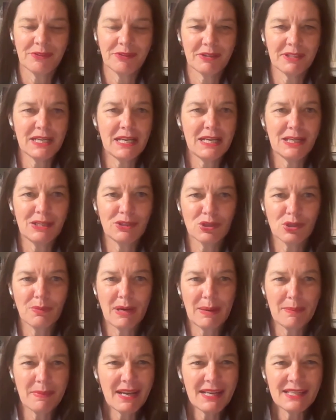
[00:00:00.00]
they're attending too
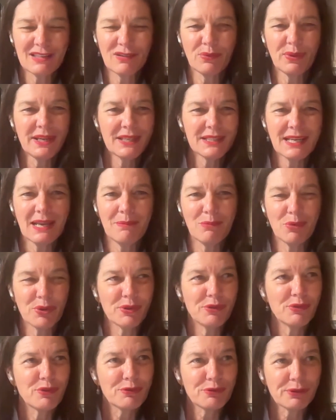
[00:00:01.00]
many meetings. If we attend more
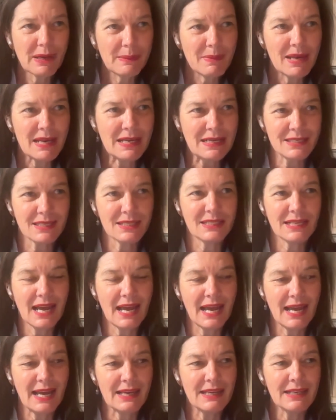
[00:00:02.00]
than 3 meetings a
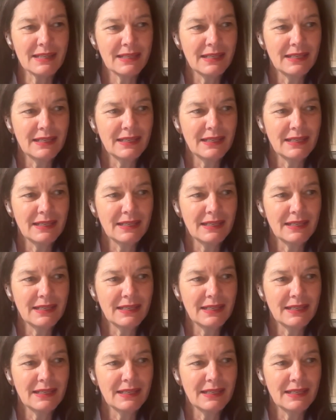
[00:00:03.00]
day,